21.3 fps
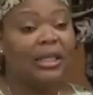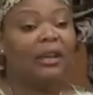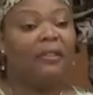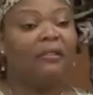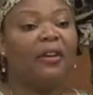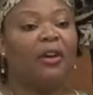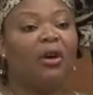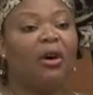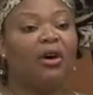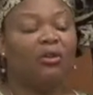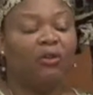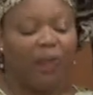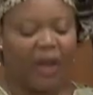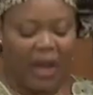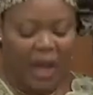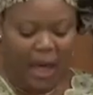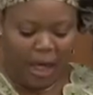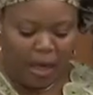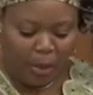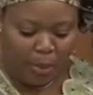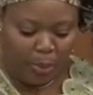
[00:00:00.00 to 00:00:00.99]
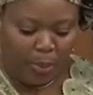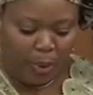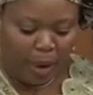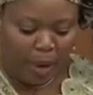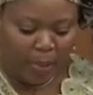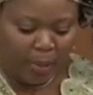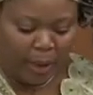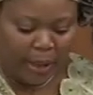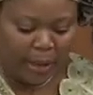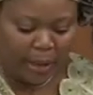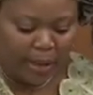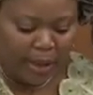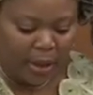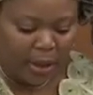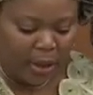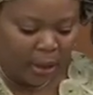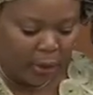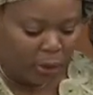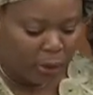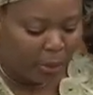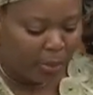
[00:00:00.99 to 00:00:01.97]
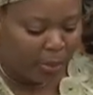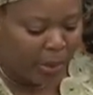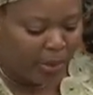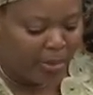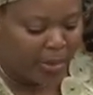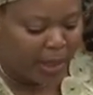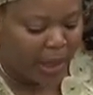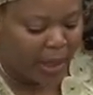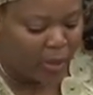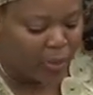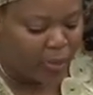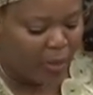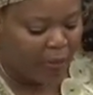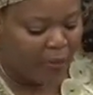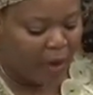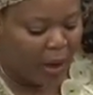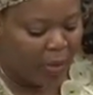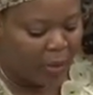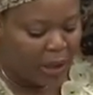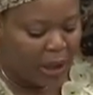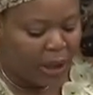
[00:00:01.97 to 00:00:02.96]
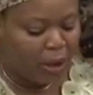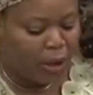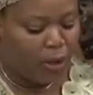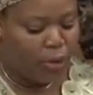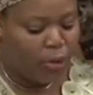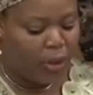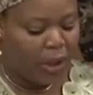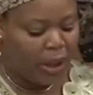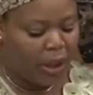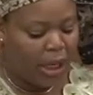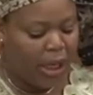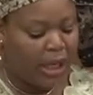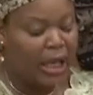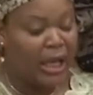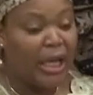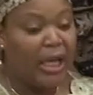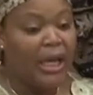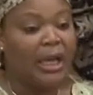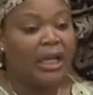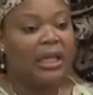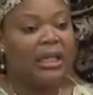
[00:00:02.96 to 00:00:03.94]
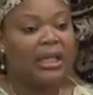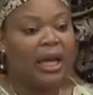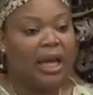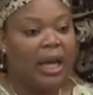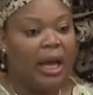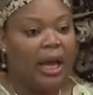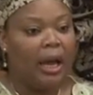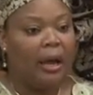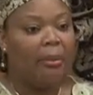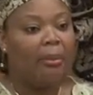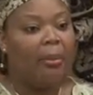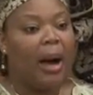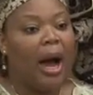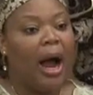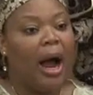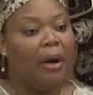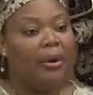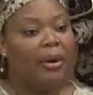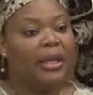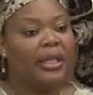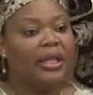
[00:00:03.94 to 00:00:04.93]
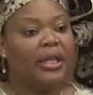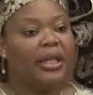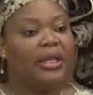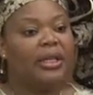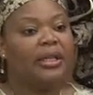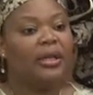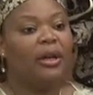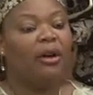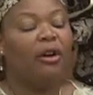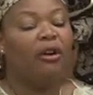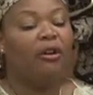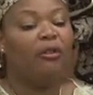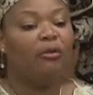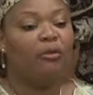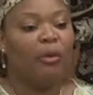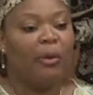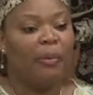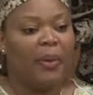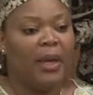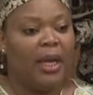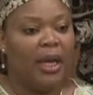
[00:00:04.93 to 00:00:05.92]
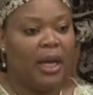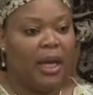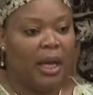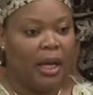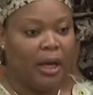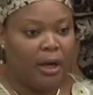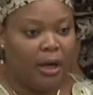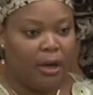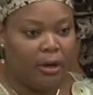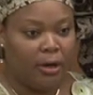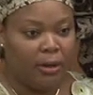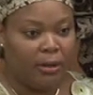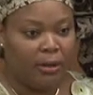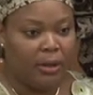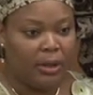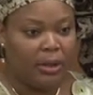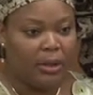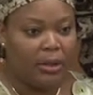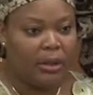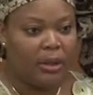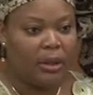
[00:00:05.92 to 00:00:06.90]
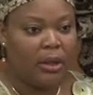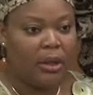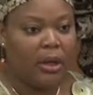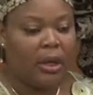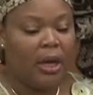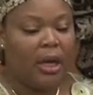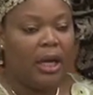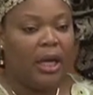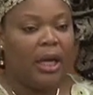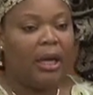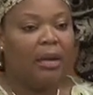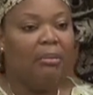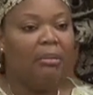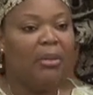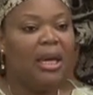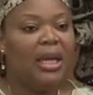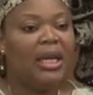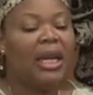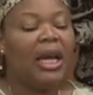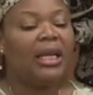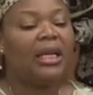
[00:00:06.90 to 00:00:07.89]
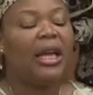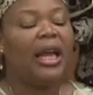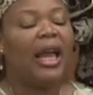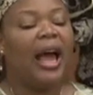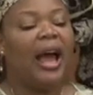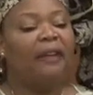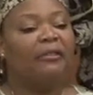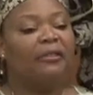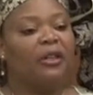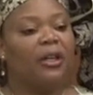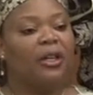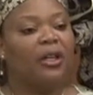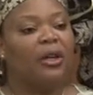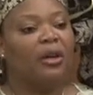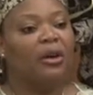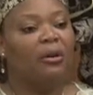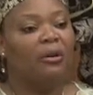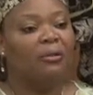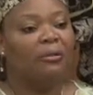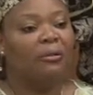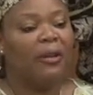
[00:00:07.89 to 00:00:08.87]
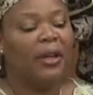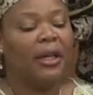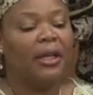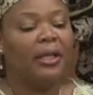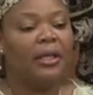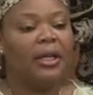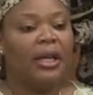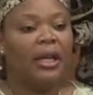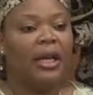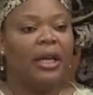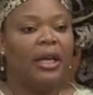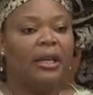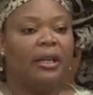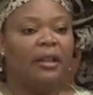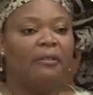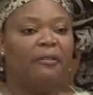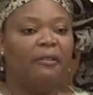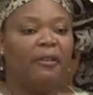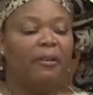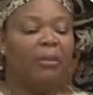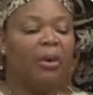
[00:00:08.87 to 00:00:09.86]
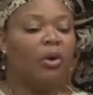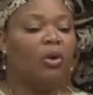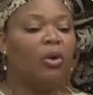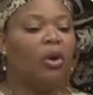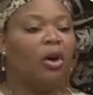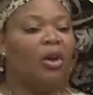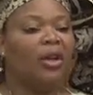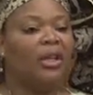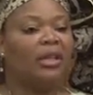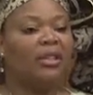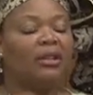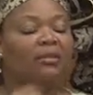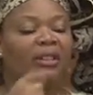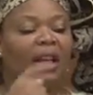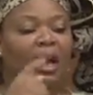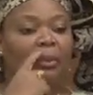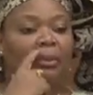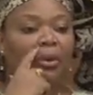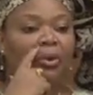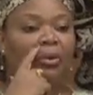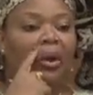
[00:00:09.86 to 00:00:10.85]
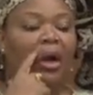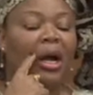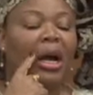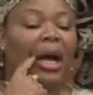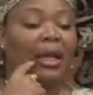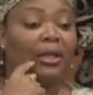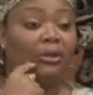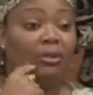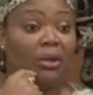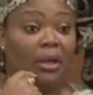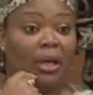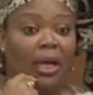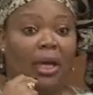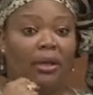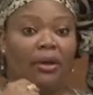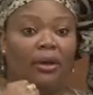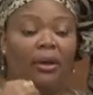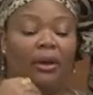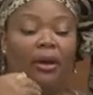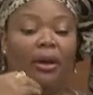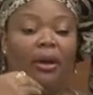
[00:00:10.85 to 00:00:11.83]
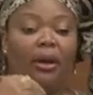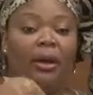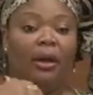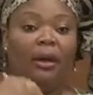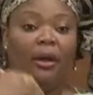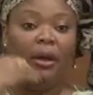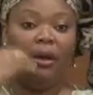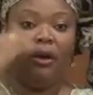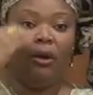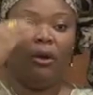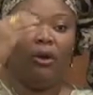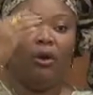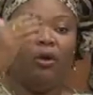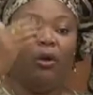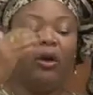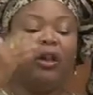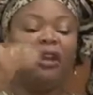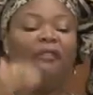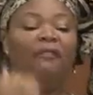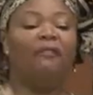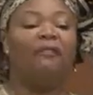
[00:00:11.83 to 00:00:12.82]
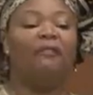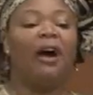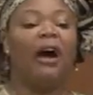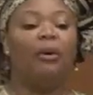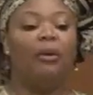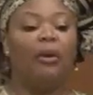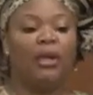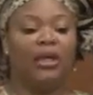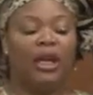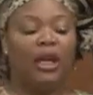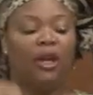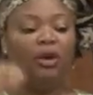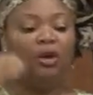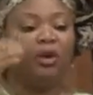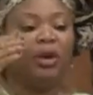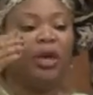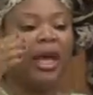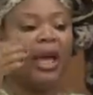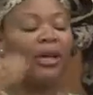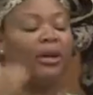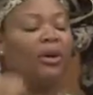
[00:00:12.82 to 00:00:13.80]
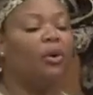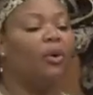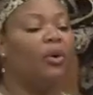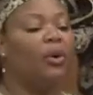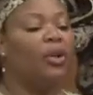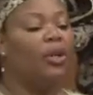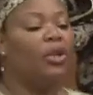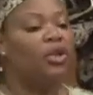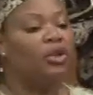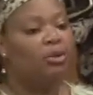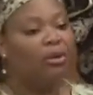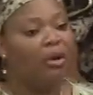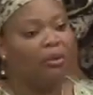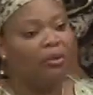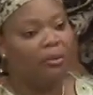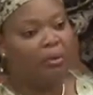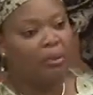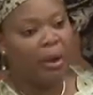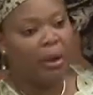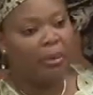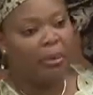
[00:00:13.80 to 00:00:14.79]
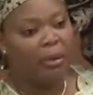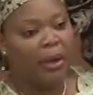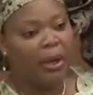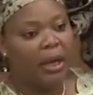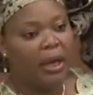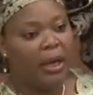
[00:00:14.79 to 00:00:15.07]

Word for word: difficult for any progress to be made without including the needs and priorities of women and girls. Immediately after the conflict, the female lawyers of Liberia got together, looking forward and looking at the whole issue of rape.